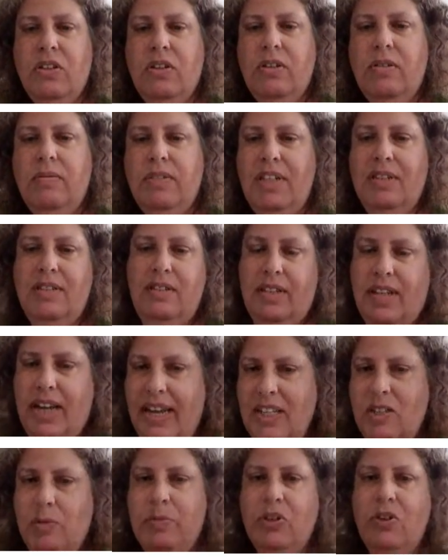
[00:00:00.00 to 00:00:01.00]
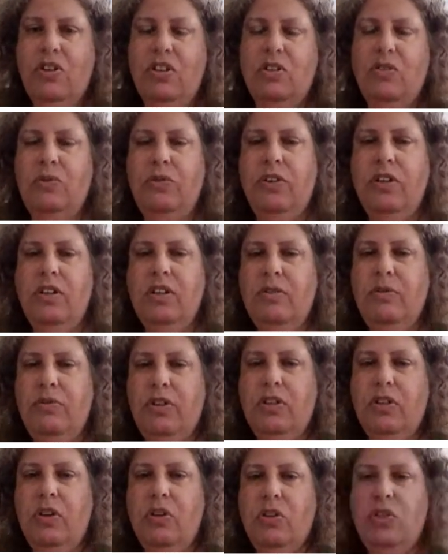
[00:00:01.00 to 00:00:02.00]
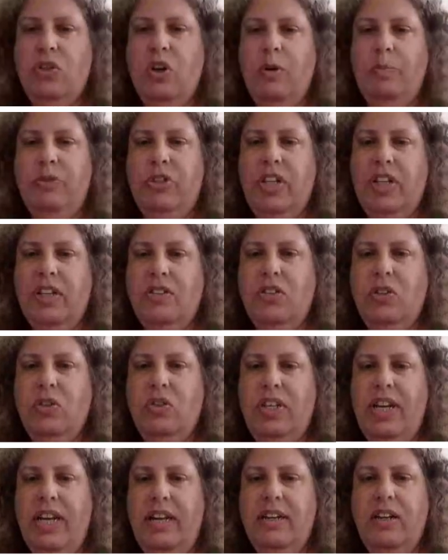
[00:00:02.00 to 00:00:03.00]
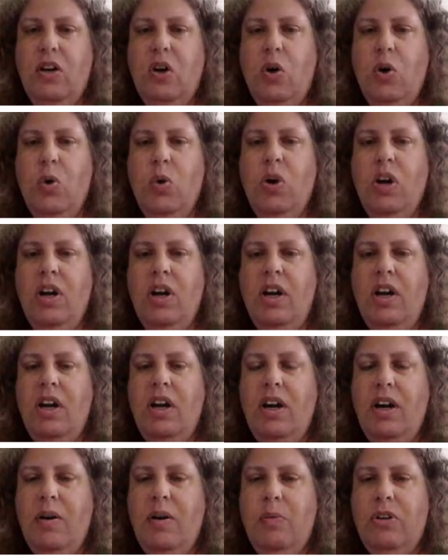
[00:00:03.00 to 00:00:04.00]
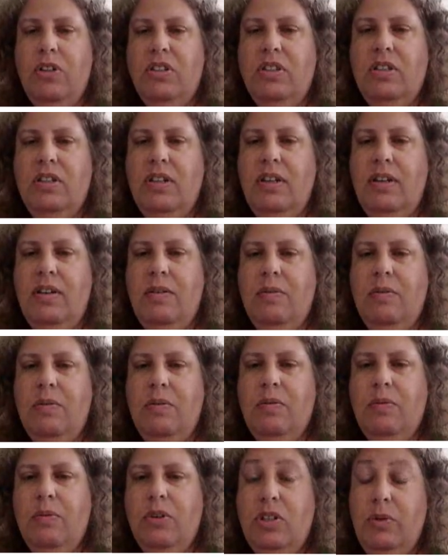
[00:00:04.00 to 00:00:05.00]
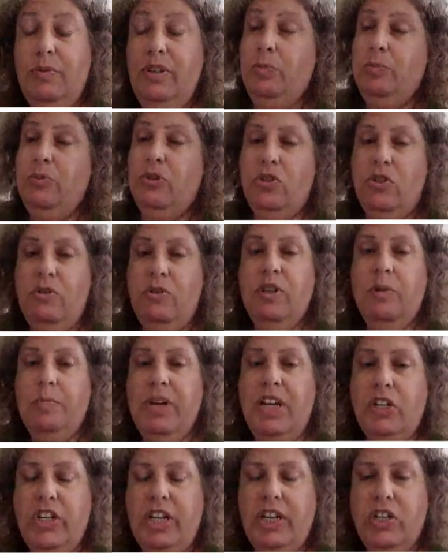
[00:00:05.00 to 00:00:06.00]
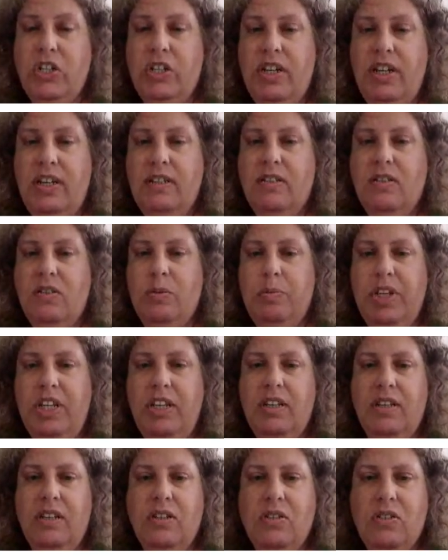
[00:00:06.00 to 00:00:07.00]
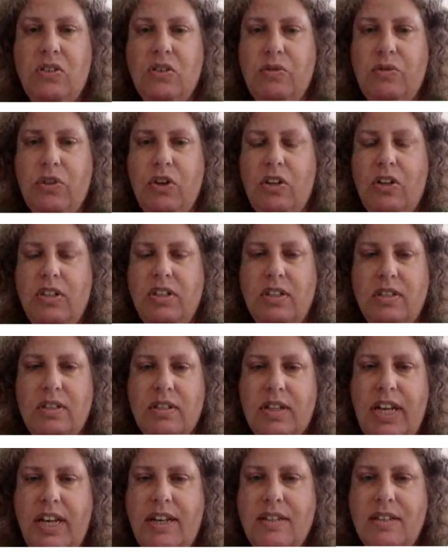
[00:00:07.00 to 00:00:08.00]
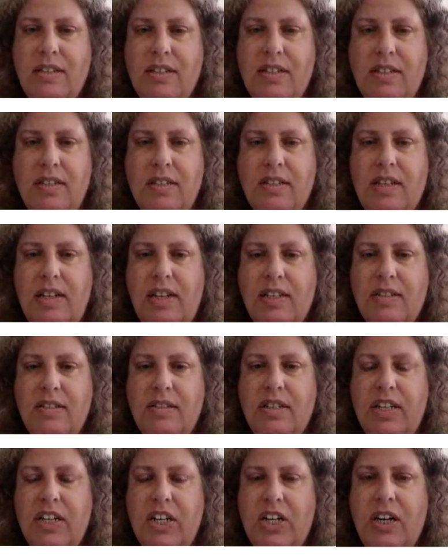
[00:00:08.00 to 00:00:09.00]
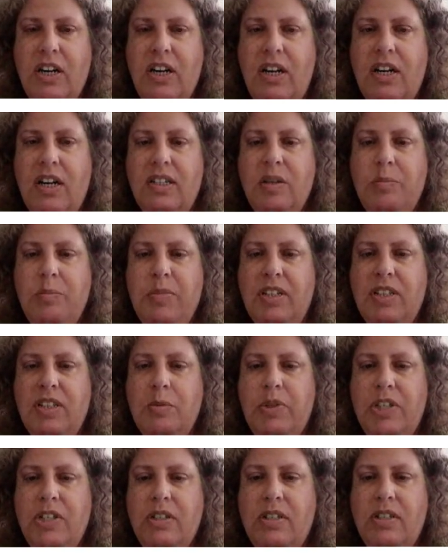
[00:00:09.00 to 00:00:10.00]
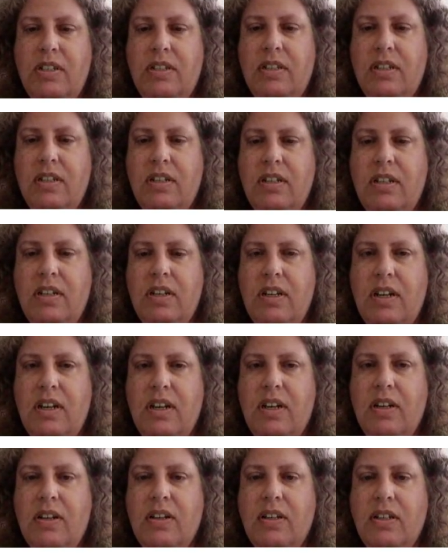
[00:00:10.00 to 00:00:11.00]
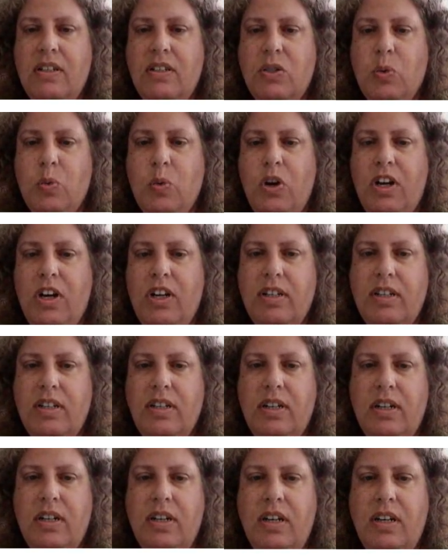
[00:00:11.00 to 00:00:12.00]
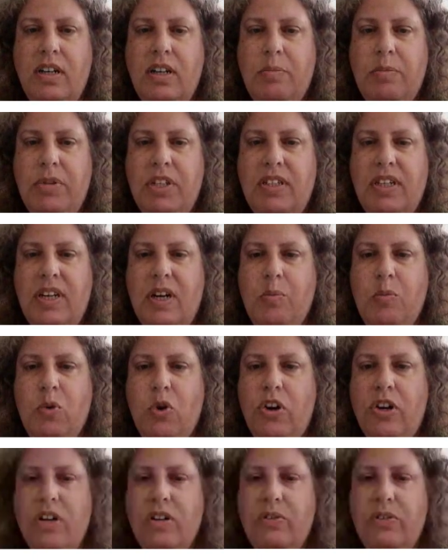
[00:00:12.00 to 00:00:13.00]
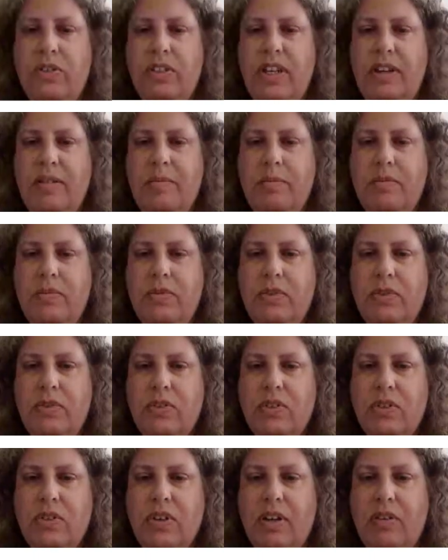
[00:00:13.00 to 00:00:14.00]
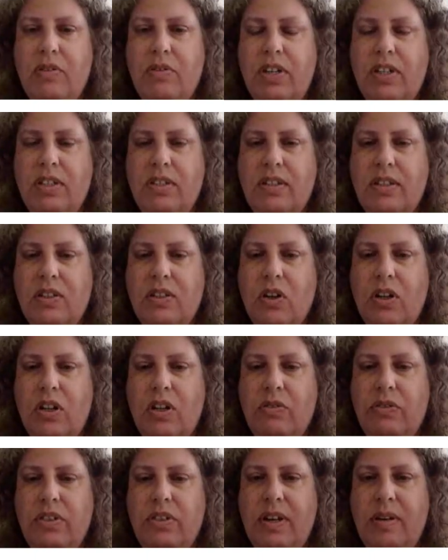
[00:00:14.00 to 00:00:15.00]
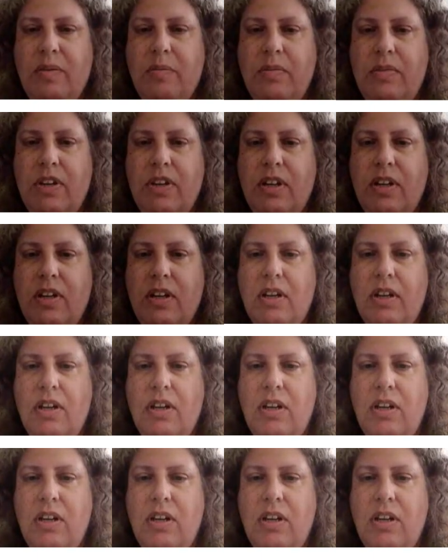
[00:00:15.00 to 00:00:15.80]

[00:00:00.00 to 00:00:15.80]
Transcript: so that's nice because for, for those objects, you then know uh, what the, what the weight-preserving bijection has to be. So for all these cases in this list here, the multiplicity uh, is one, but there are more of them. So I've listed all of them.